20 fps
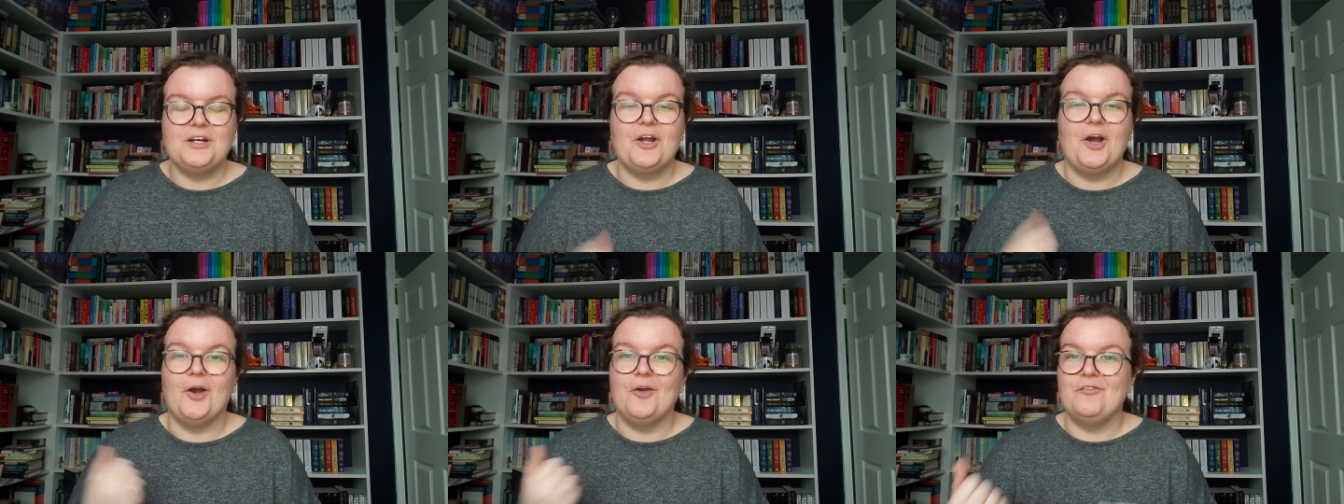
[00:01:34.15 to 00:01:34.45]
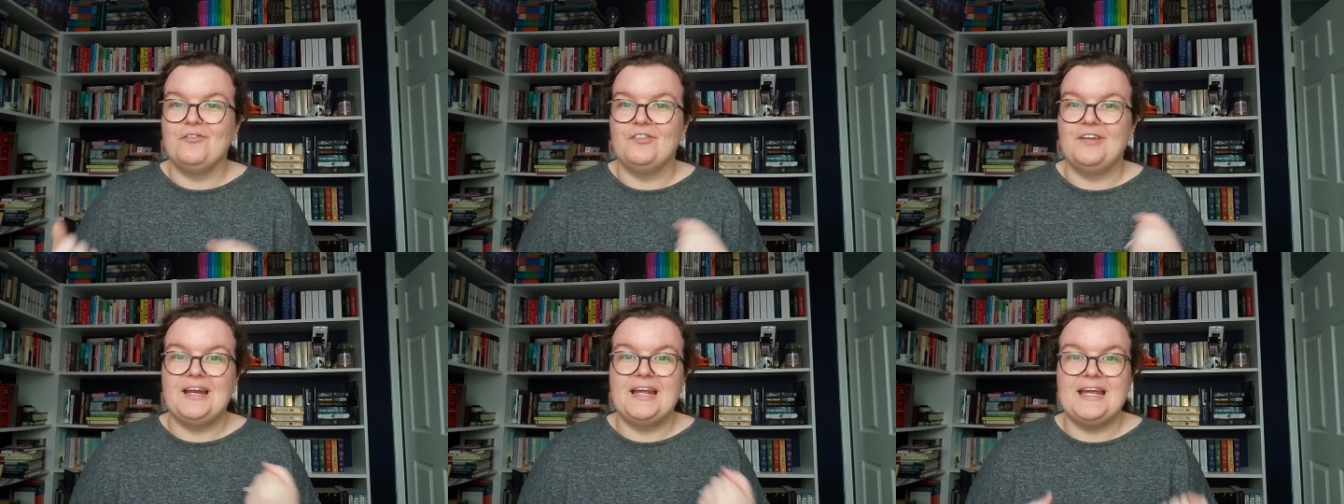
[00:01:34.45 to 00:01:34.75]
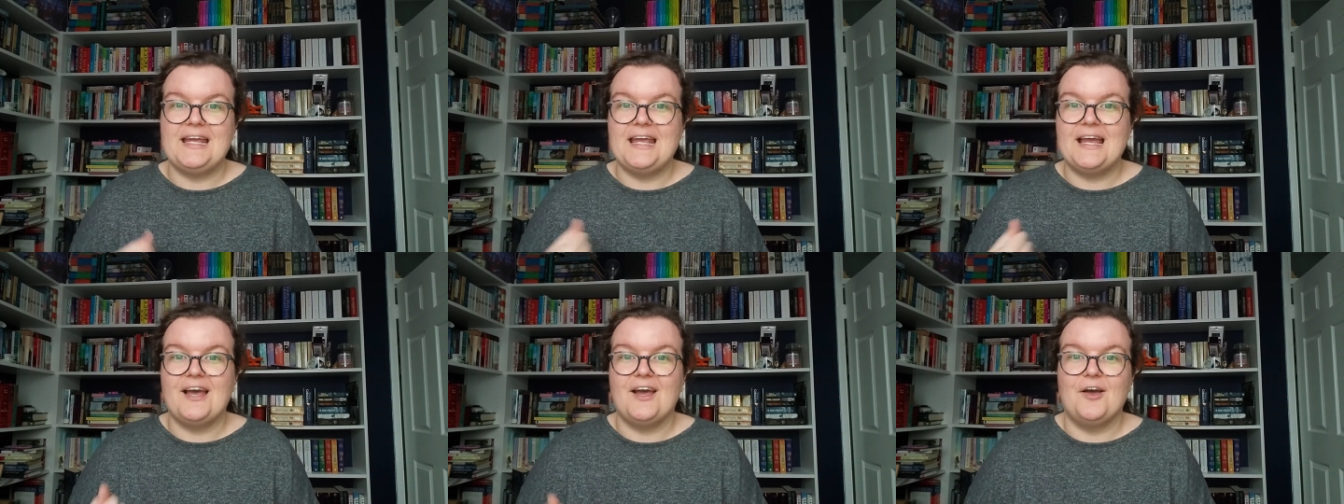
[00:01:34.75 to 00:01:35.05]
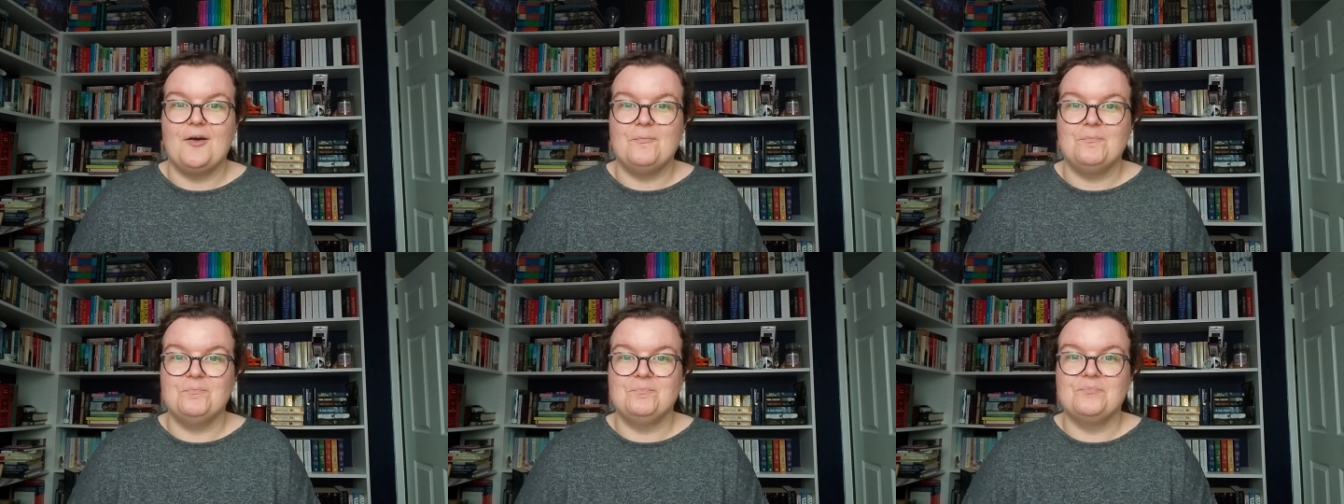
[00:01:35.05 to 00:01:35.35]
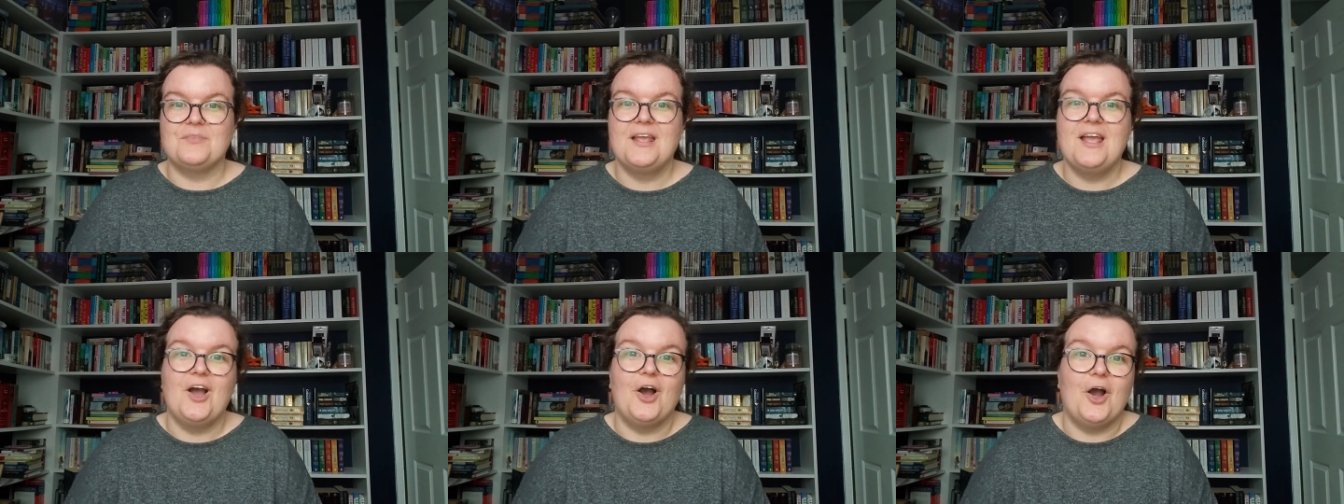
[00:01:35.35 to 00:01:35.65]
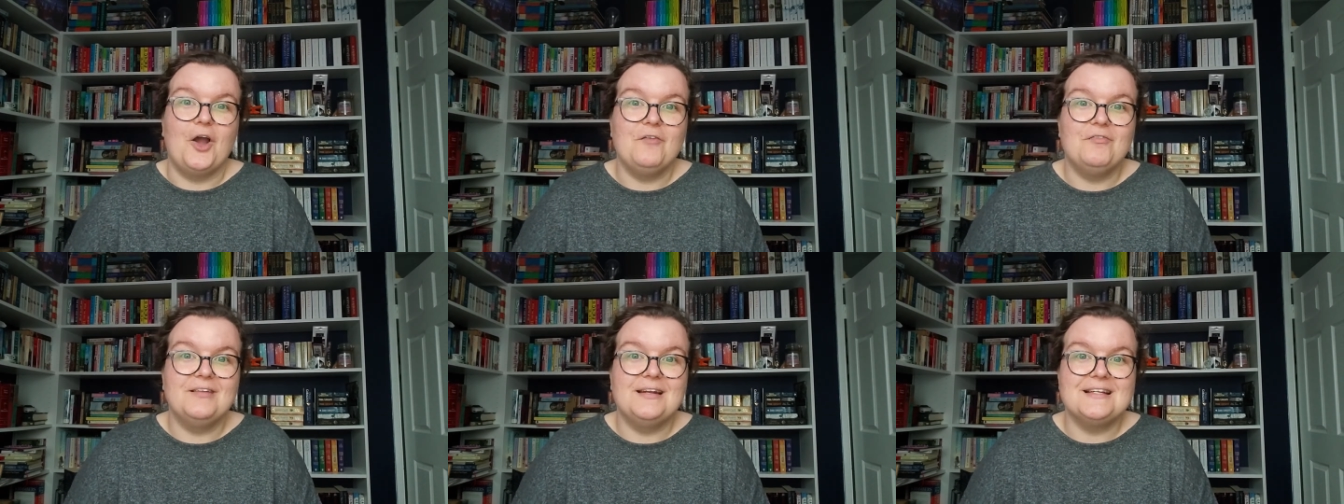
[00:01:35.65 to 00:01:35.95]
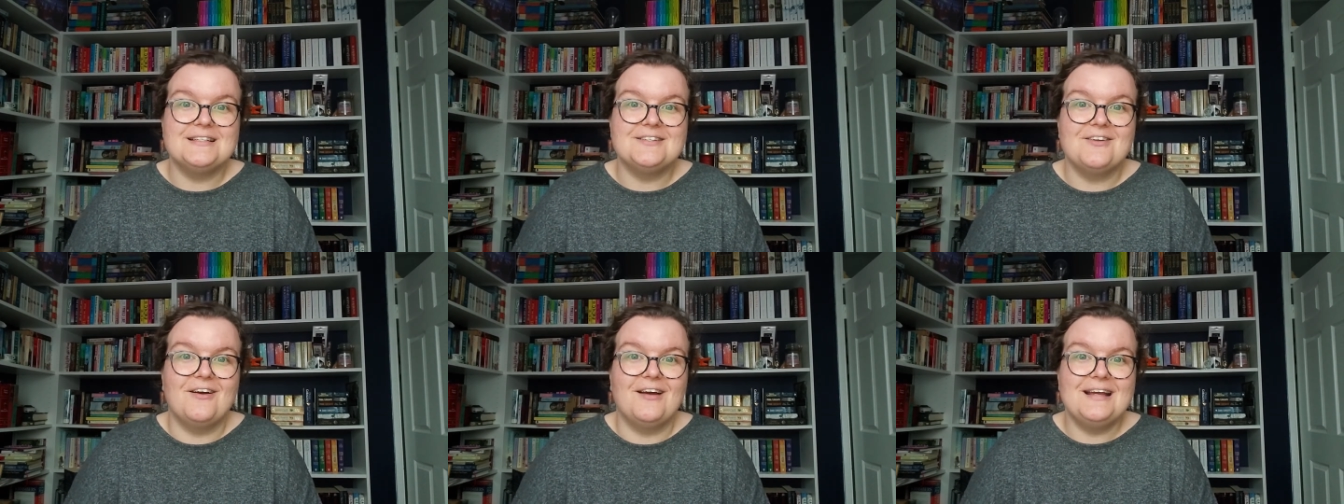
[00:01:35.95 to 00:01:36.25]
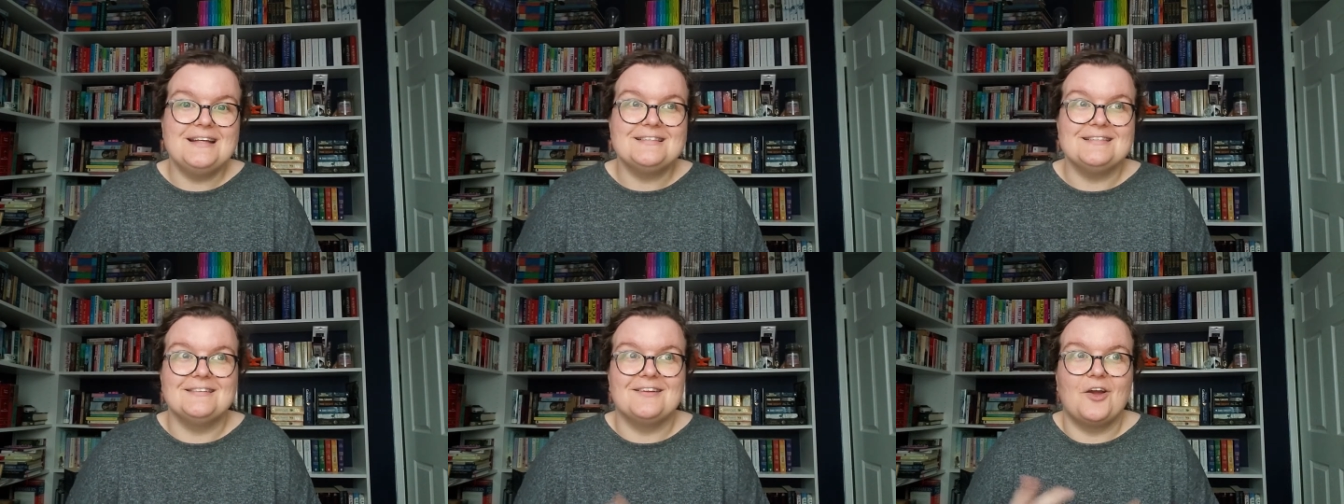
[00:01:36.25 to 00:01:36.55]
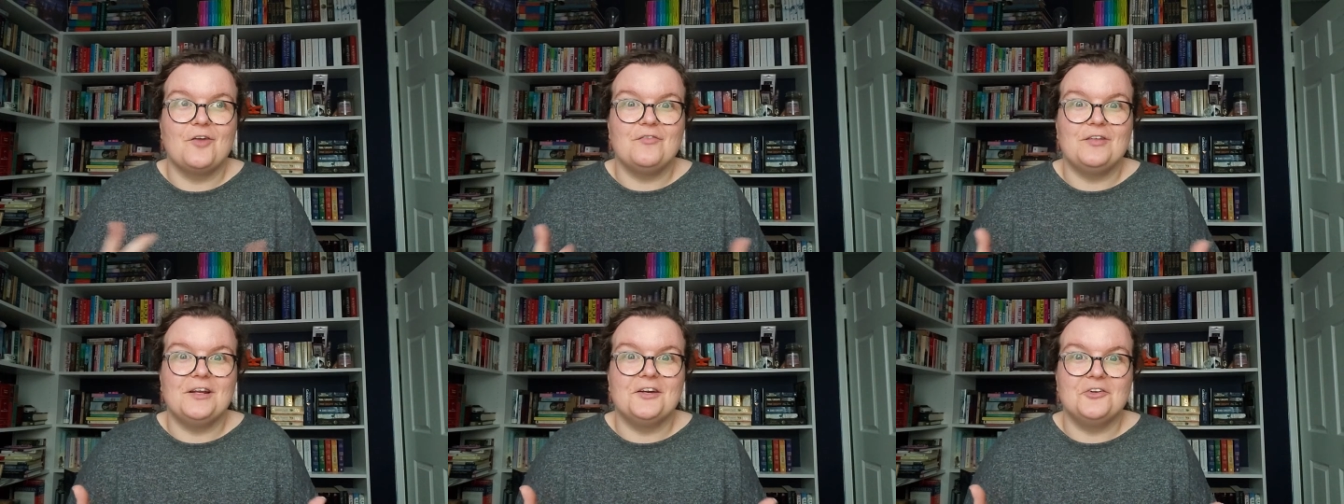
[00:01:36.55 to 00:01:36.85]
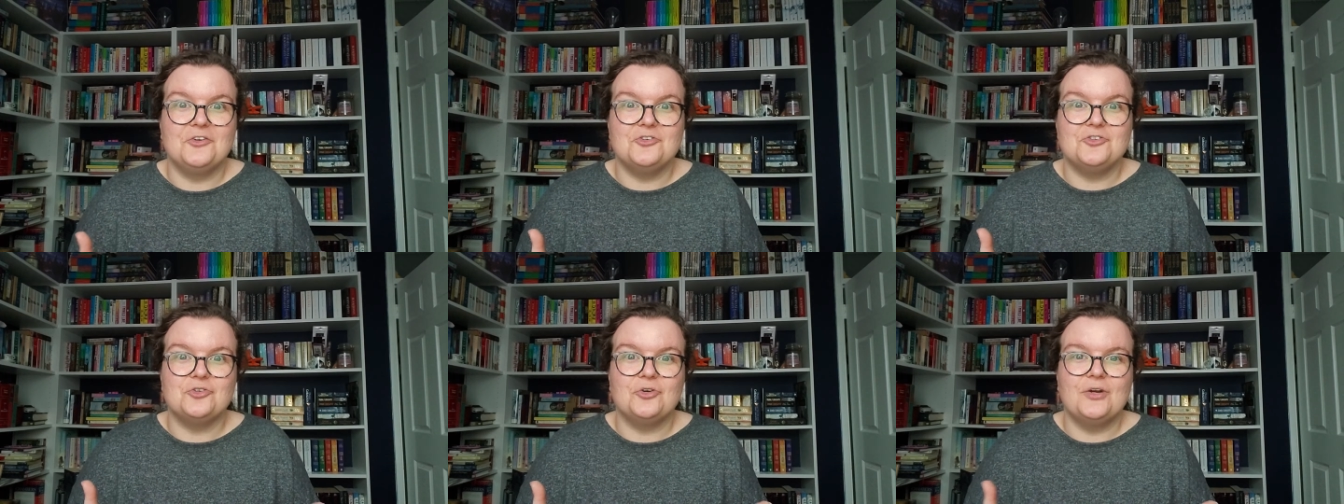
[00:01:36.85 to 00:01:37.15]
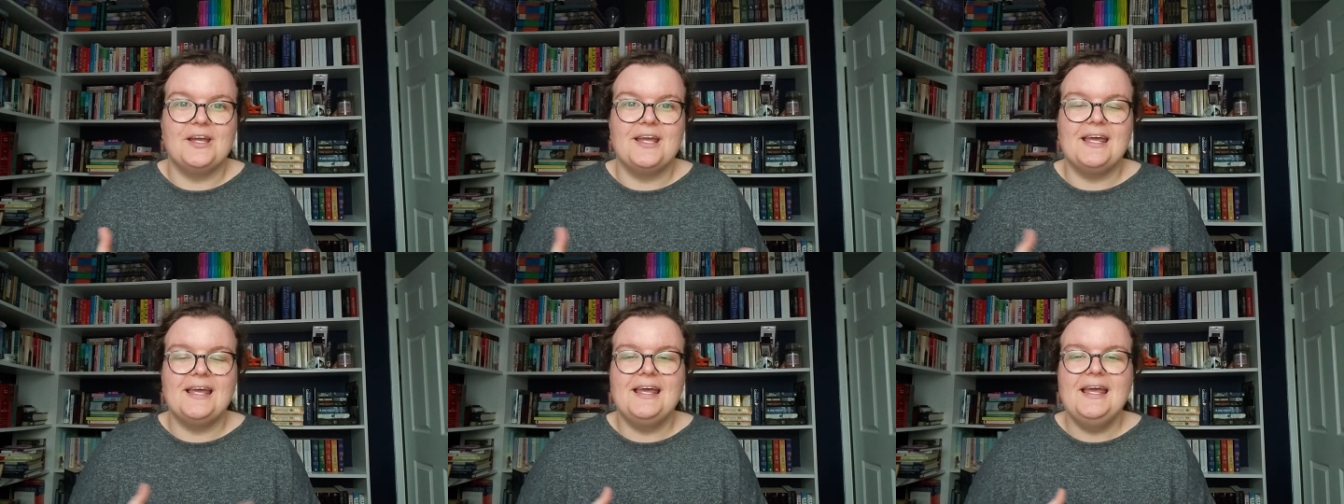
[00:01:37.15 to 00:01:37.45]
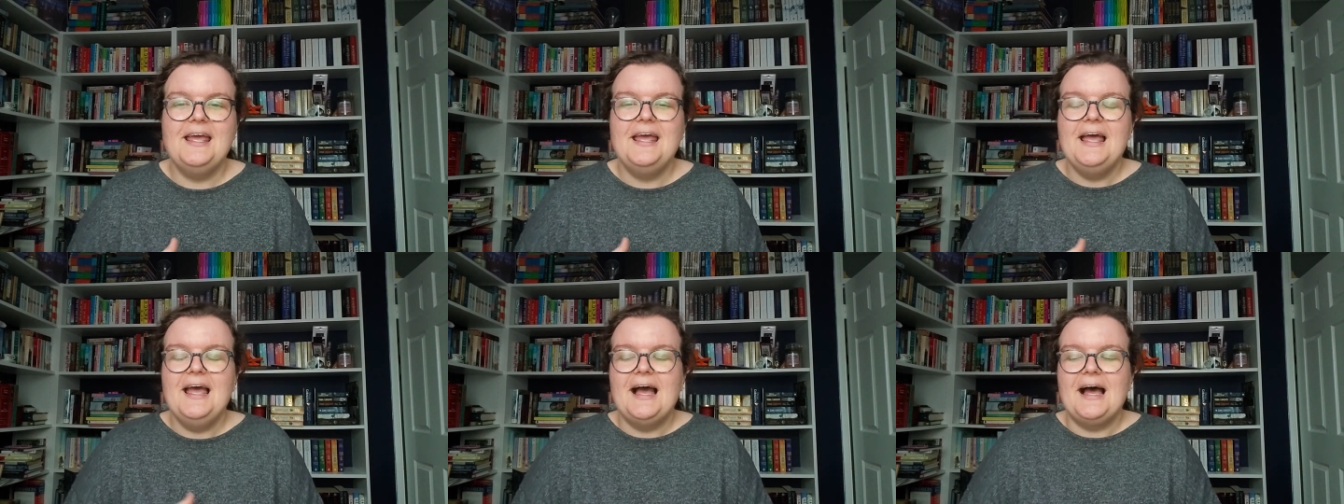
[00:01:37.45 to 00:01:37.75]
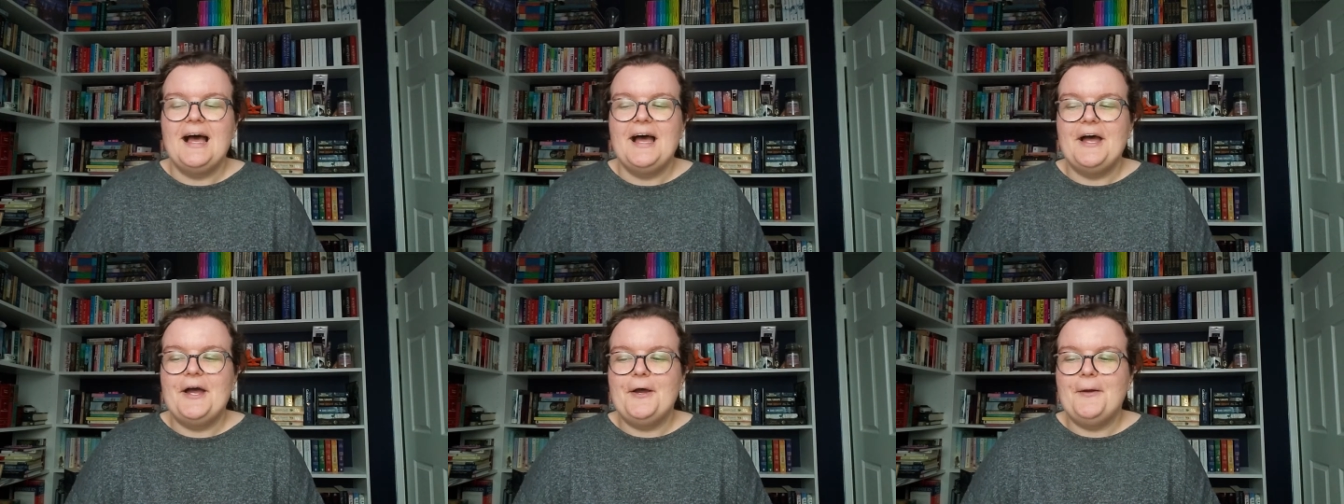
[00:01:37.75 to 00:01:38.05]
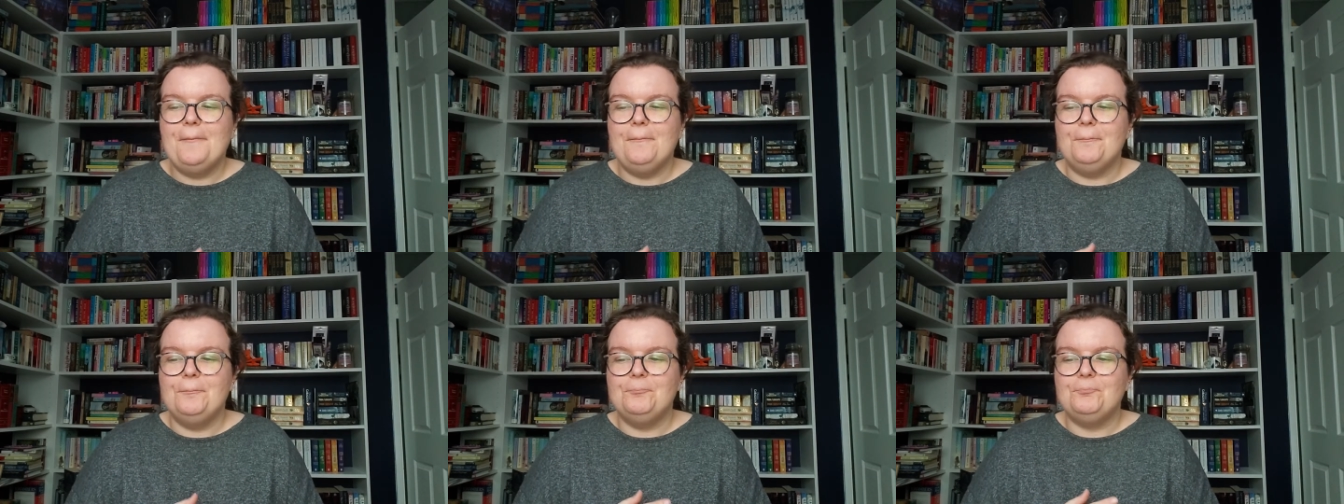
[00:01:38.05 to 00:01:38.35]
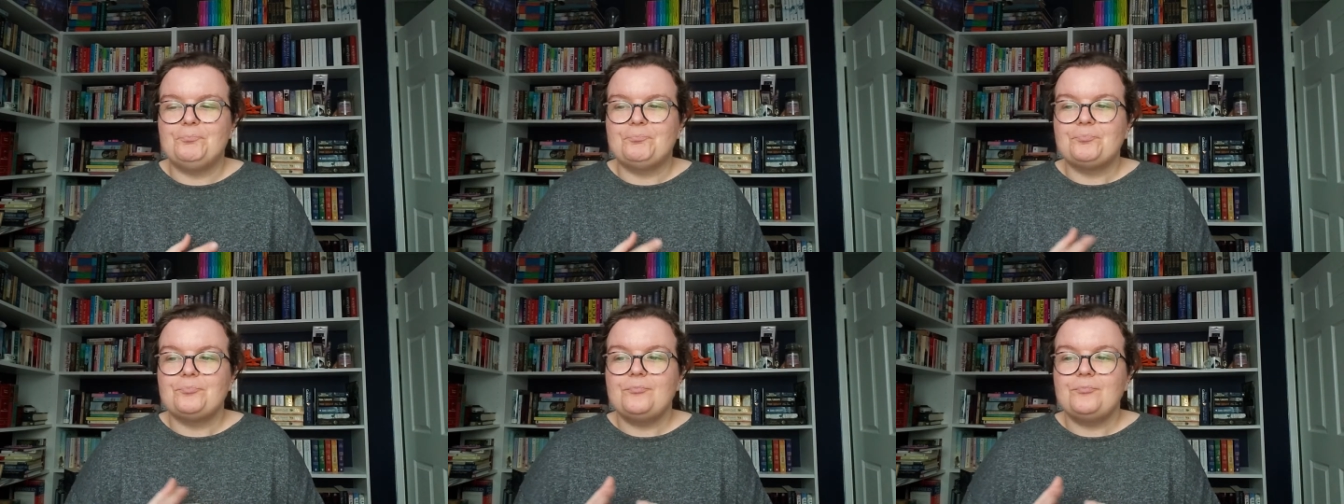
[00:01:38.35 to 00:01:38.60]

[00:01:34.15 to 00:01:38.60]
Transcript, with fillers: Hopefully, um, hopefully it's nice and hopefully I enjoy it. Um,